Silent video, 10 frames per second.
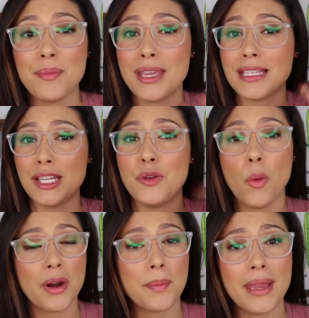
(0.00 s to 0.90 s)
because I knew I
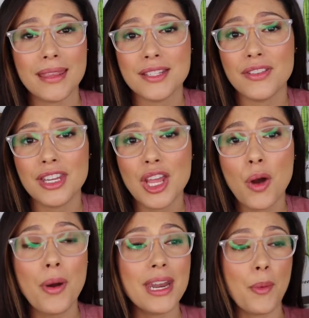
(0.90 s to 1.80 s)
wanted to make this
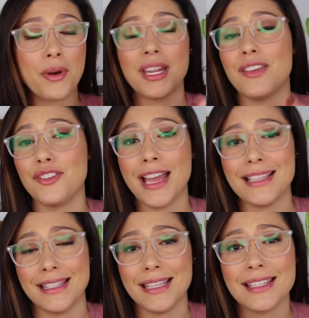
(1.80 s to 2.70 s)
video and I wanted to give you
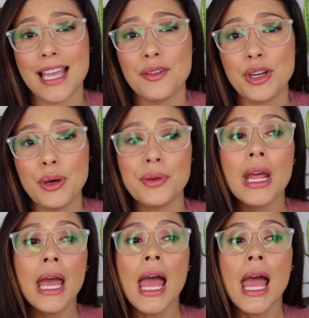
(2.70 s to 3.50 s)
guys a discount code,